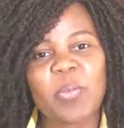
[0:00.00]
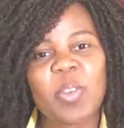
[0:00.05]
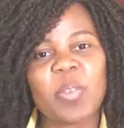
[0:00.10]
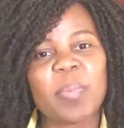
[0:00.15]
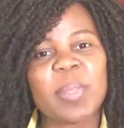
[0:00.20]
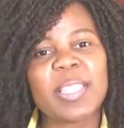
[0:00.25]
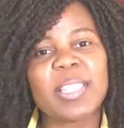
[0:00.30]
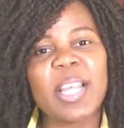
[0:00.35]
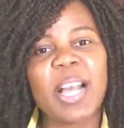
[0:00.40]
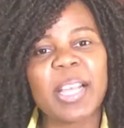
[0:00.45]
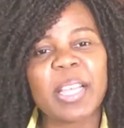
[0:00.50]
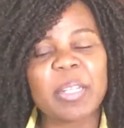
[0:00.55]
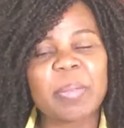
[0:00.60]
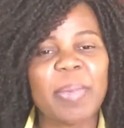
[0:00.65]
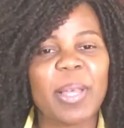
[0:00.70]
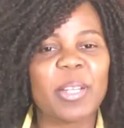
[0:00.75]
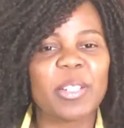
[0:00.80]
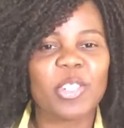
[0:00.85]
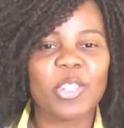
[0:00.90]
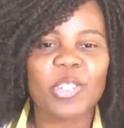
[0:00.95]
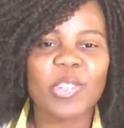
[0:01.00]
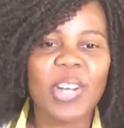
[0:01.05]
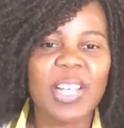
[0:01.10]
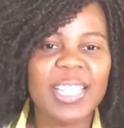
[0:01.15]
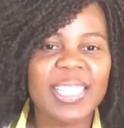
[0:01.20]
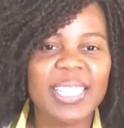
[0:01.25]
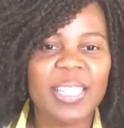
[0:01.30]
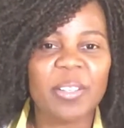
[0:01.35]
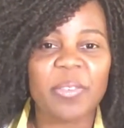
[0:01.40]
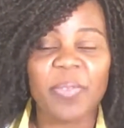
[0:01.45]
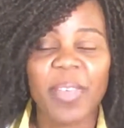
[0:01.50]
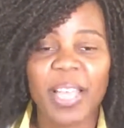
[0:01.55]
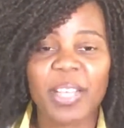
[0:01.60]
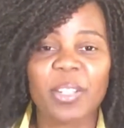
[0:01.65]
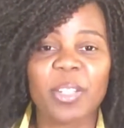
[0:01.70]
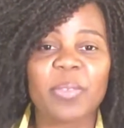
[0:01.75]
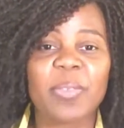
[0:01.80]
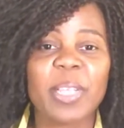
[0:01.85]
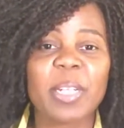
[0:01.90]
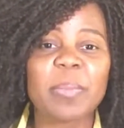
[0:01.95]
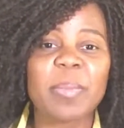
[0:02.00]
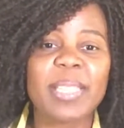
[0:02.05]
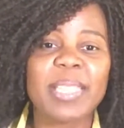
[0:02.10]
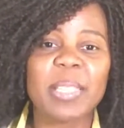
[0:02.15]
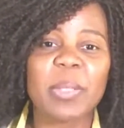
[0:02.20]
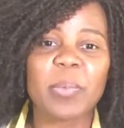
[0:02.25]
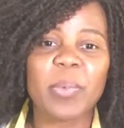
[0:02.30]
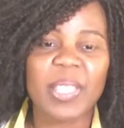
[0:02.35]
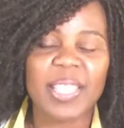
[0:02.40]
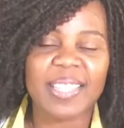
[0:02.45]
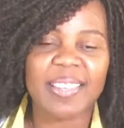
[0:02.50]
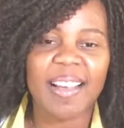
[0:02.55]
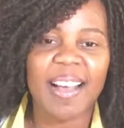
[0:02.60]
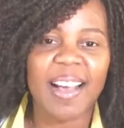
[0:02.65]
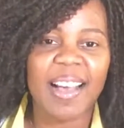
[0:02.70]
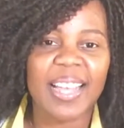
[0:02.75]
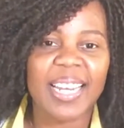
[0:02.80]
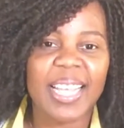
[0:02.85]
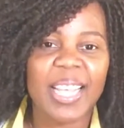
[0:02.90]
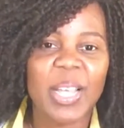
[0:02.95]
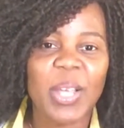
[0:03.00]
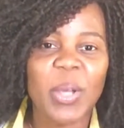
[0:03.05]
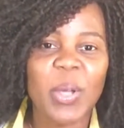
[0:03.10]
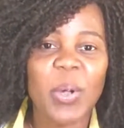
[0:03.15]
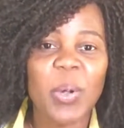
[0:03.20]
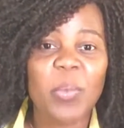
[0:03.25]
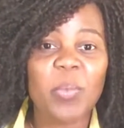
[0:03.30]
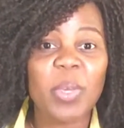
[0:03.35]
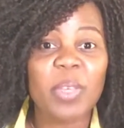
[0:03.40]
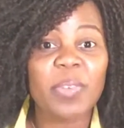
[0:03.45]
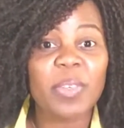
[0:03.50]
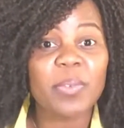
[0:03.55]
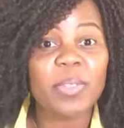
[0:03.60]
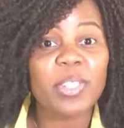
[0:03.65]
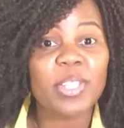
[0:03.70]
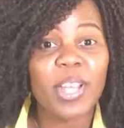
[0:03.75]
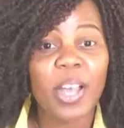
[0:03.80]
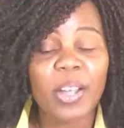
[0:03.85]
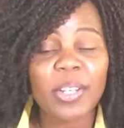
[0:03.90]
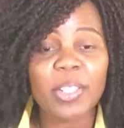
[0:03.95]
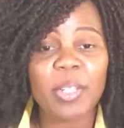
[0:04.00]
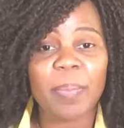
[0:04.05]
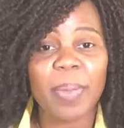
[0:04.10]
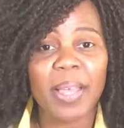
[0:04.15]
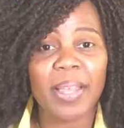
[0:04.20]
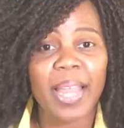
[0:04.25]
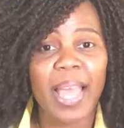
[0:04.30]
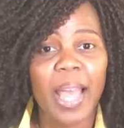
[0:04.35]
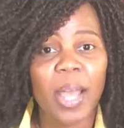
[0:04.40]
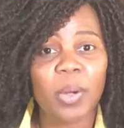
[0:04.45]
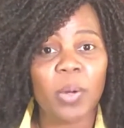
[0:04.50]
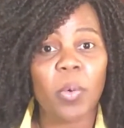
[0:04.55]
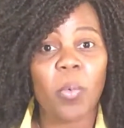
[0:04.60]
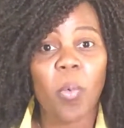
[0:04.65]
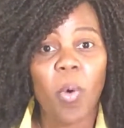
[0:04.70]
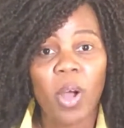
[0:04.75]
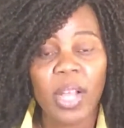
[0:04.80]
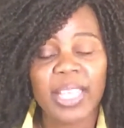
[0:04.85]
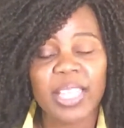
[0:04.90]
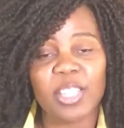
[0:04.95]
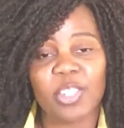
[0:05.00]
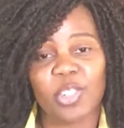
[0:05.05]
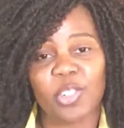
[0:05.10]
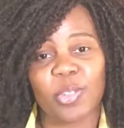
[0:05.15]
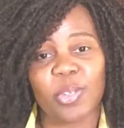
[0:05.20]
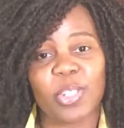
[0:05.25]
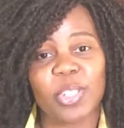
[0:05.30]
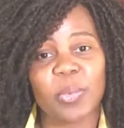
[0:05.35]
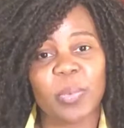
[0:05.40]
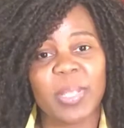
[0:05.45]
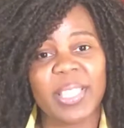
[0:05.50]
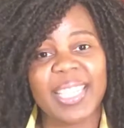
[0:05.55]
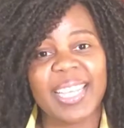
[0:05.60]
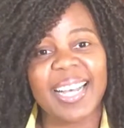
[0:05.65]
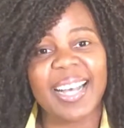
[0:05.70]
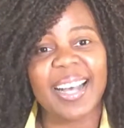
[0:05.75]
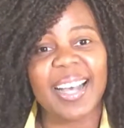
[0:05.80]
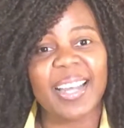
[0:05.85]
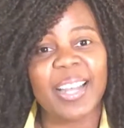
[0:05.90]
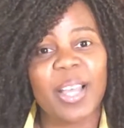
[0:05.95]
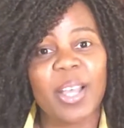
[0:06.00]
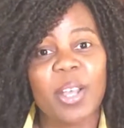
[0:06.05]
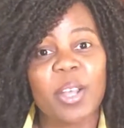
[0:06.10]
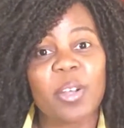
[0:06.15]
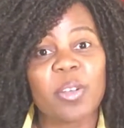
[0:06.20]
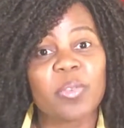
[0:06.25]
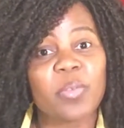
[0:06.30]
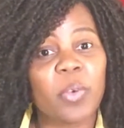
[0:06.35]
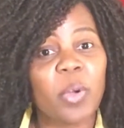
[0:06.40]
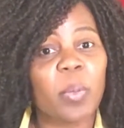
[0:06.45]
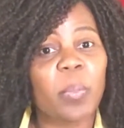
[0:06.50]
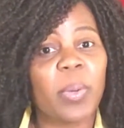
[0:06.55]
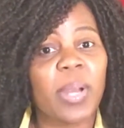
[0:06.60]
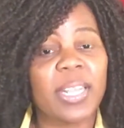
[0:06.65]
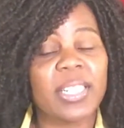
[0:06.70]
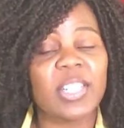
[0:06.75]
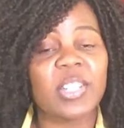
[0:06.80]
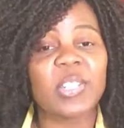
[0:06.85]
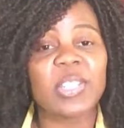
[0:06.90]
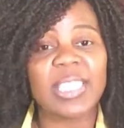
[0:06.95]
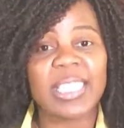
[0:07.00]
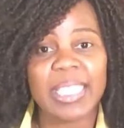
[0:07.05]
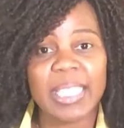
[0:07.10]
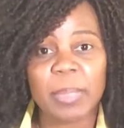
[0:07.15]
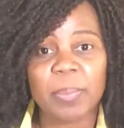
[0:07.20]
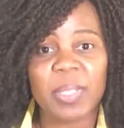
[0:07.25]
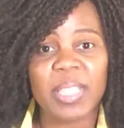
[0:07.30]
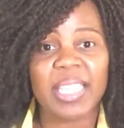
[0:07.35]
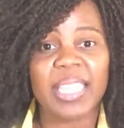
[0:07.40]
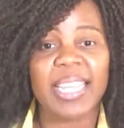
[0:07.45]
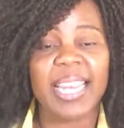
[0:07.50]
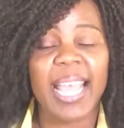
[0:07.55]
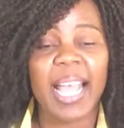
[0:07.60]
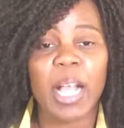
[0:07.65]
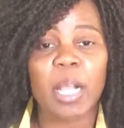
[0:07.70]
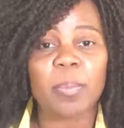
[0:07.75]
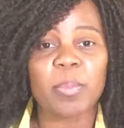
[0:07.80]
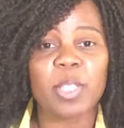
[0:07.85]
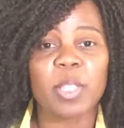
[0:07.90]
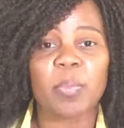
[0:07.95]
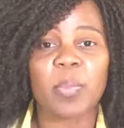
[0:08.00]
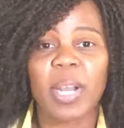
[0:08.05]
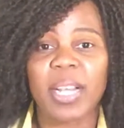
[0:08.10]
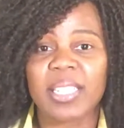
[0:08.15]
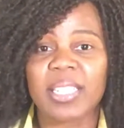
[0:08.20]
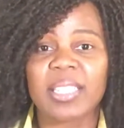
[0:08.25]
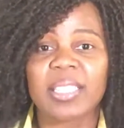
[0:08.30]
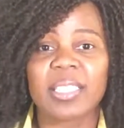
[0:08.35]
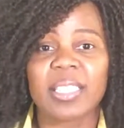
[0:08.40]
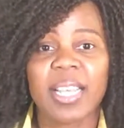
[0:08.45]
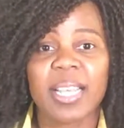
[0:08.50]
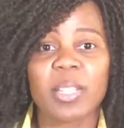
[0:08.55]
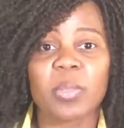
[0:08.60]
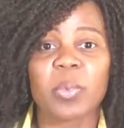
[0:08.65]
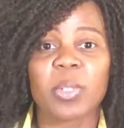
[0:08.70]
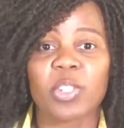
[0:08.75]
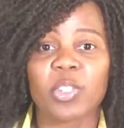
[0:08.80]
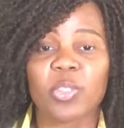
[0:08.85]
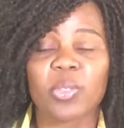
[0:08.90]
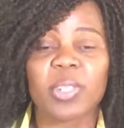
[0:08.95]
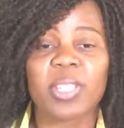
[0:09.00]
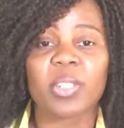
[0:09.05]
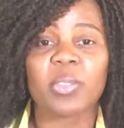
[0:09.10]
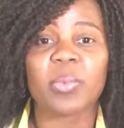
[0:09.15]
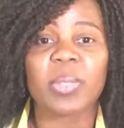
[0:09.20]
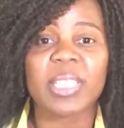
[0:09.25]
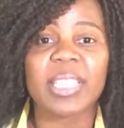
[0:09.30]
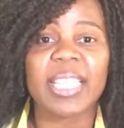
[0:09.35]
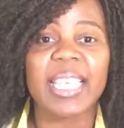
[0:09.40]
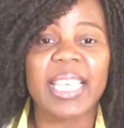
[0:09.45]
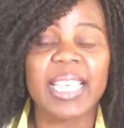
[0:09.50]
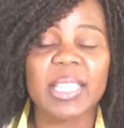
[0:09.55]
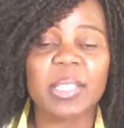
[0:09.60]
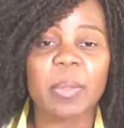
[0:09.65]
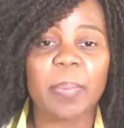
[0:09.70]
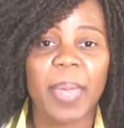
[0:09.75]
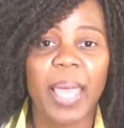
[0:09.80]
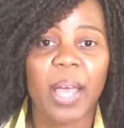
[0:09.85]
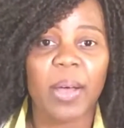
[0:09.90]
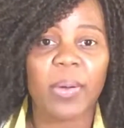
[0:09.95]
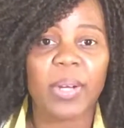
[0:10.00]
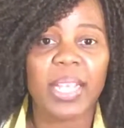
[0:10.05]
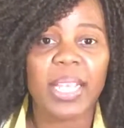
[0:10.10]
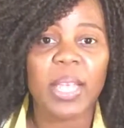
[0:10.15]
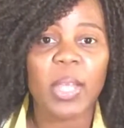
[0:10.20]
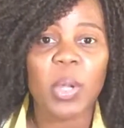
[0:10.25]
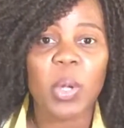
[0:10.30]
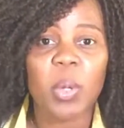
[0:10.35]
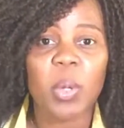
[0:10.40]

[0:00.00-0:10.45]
We've been talking about trust, a factor of intimacy with God. We've even talked about how to walk in trust with God. 4 practical tips that can help us practicalize what trust really is about.